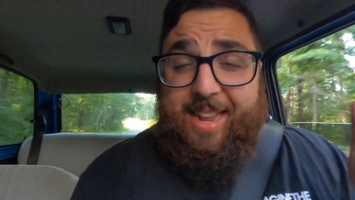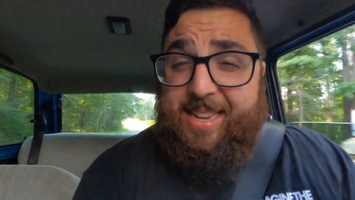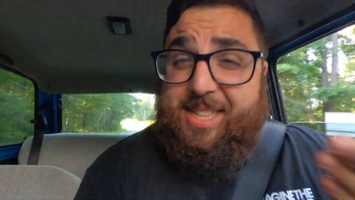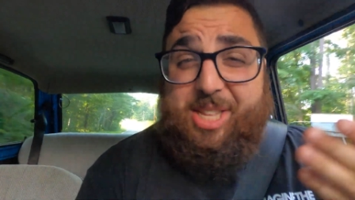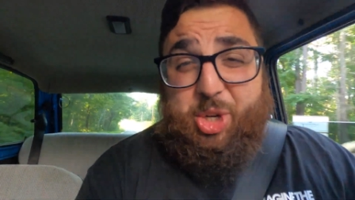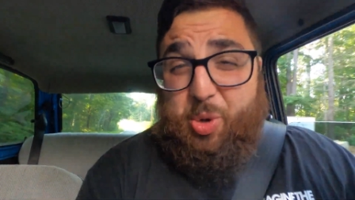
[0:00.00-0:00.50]

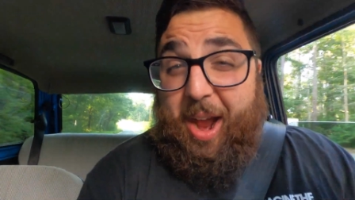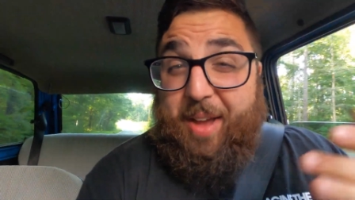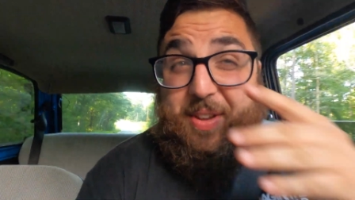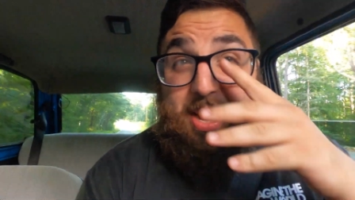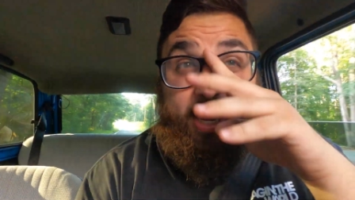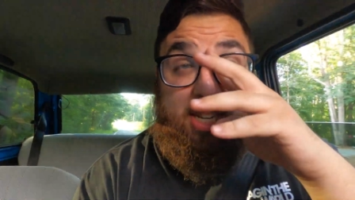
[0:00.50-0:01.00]
Is the
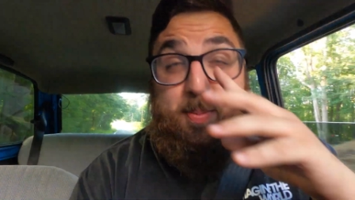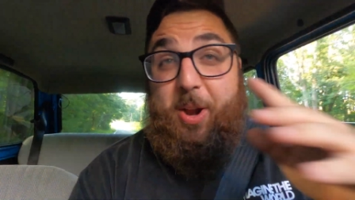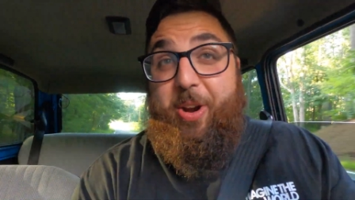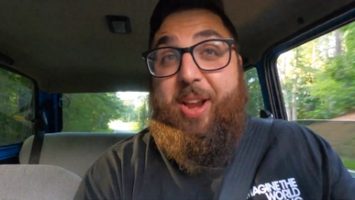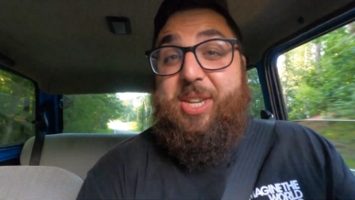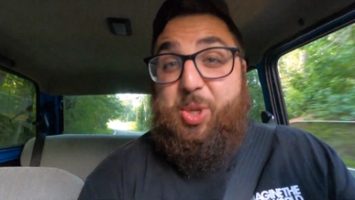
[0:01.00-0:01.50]
driving
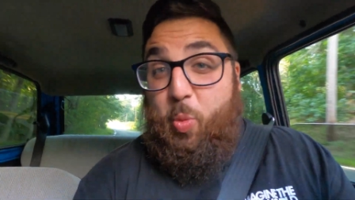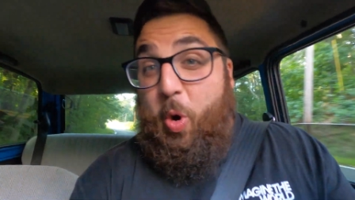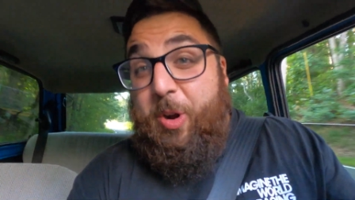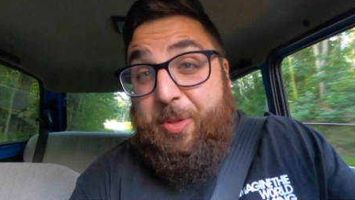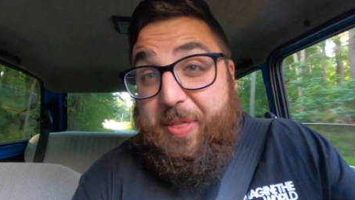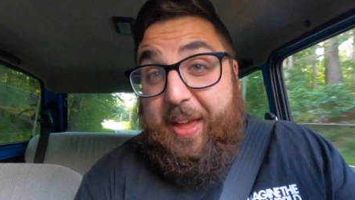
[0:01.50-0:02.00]
experience
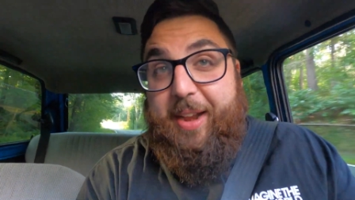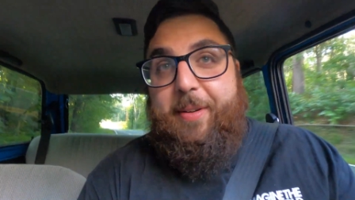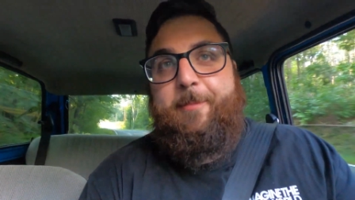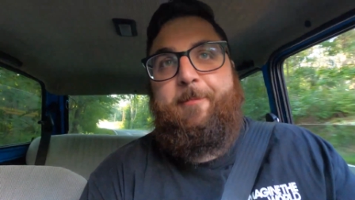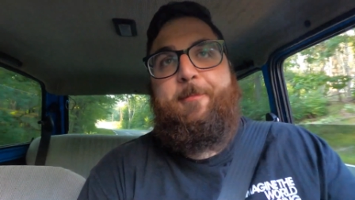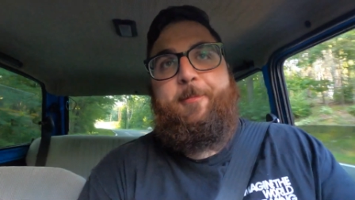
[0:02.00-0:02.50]
worth
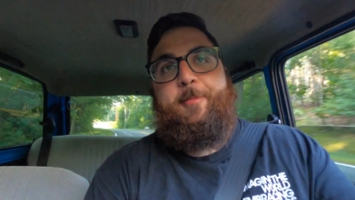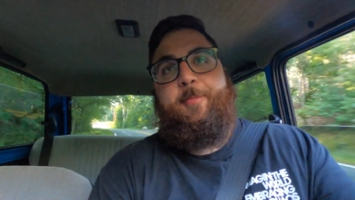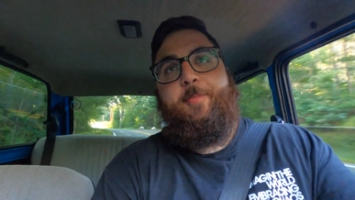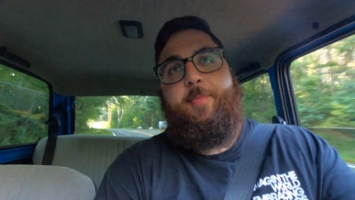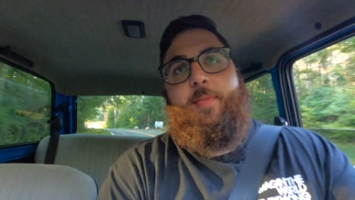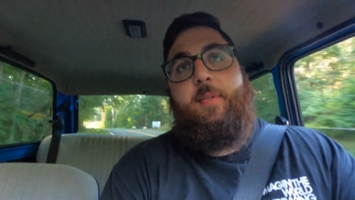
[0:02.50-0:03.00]

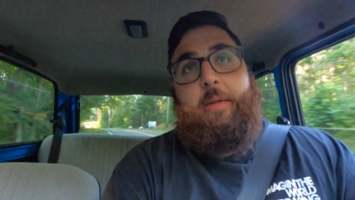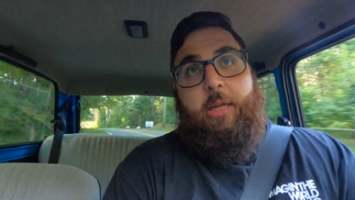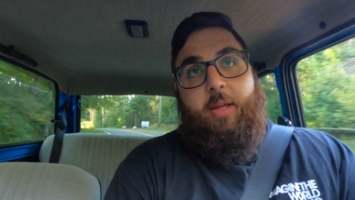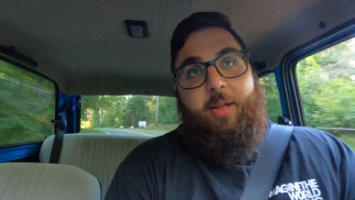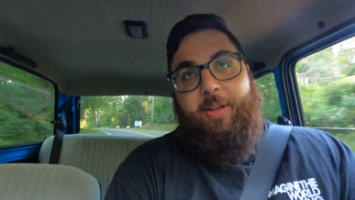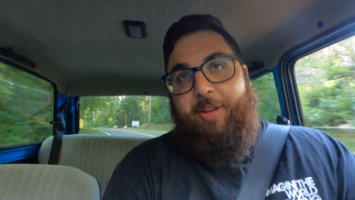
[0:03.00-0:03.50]
it?
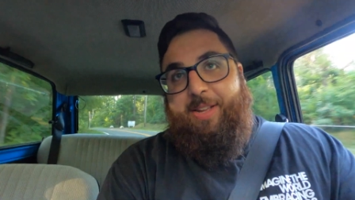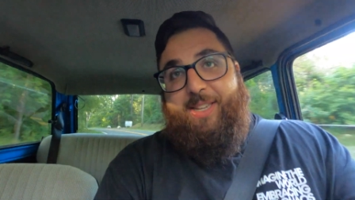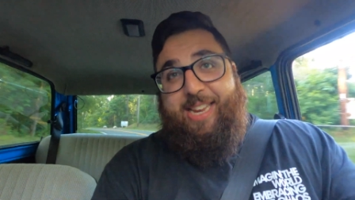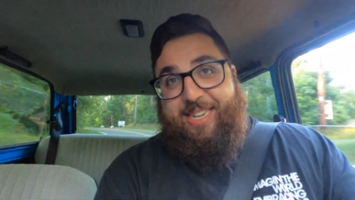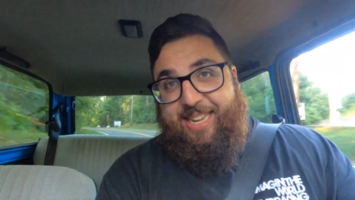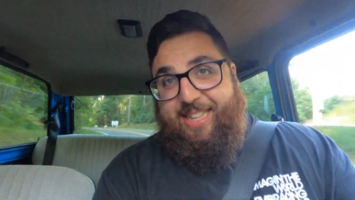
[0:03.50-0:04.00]

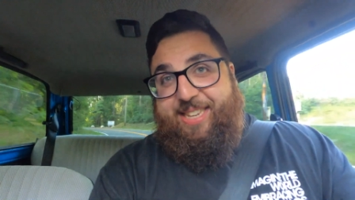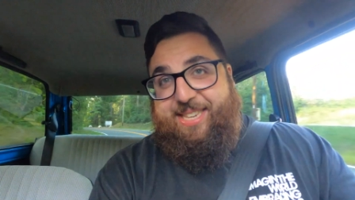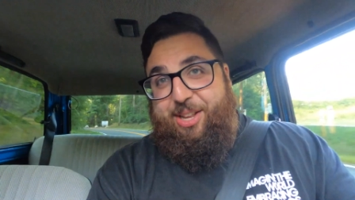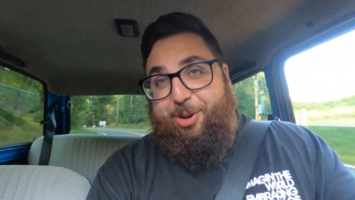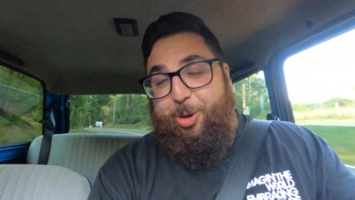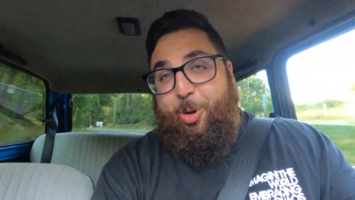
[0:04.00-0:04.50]
I take this
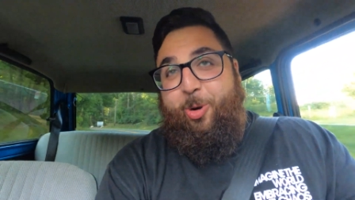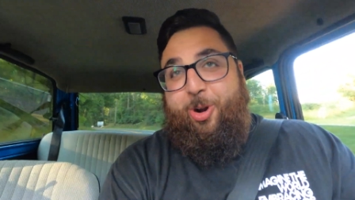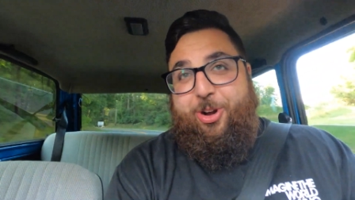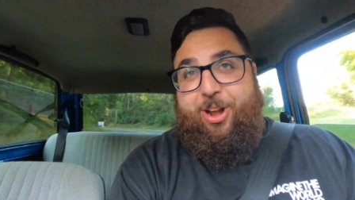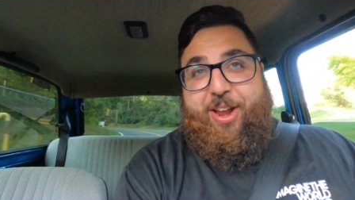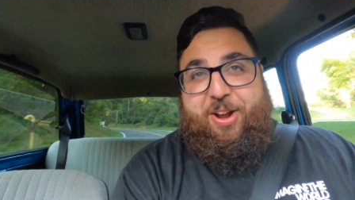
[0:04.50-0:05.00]
little
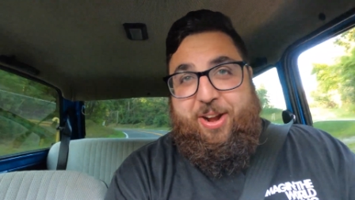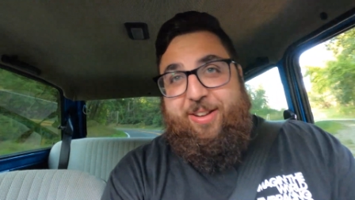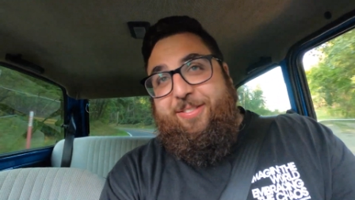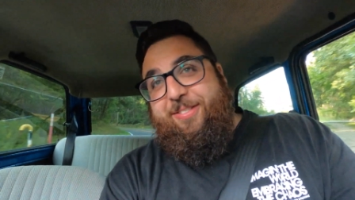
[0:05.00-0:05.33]
corner here.